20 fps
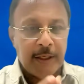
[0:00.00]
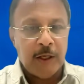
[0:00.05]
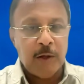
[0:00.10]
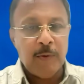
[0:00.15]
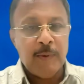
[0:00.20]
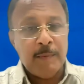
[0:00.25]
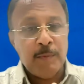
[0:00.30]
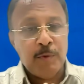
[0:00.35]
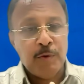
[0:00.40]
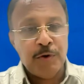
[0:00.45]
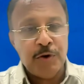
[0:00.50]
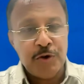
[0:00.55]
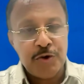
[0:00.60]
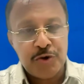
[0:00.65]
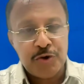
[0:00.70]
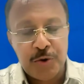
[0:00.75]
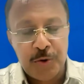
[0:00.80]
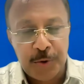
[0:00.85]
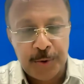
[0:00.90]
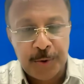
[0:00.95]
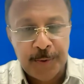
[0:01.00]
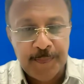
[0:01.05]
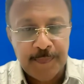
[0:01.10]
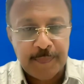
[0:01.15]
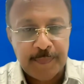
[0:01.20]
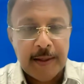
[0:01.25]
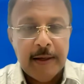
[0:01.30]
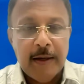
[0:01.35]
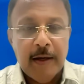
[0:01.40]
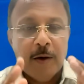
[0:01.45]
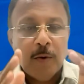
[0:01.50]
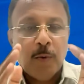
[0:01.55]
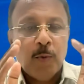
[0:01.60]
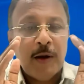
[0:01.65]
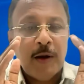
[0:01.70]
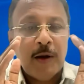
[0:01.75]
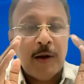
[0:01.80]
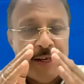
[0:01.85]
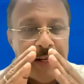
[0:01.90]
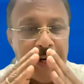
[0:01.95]
Now I'm going to show you,
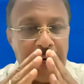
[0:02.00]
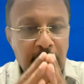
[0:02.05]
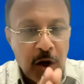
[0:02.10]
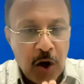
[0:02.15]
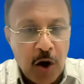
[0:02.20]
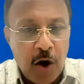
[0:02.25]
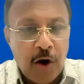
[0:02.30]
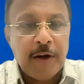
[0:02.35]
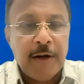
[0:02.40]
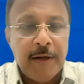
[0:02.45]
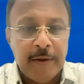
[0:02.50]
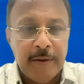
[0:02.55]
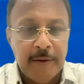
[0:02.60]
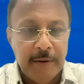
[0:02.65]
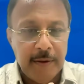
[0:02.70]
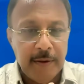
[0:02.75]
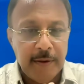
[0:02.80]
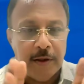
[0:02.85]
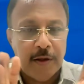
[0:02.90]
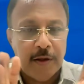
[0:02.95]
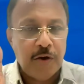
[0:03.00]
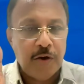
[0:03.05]
once I log in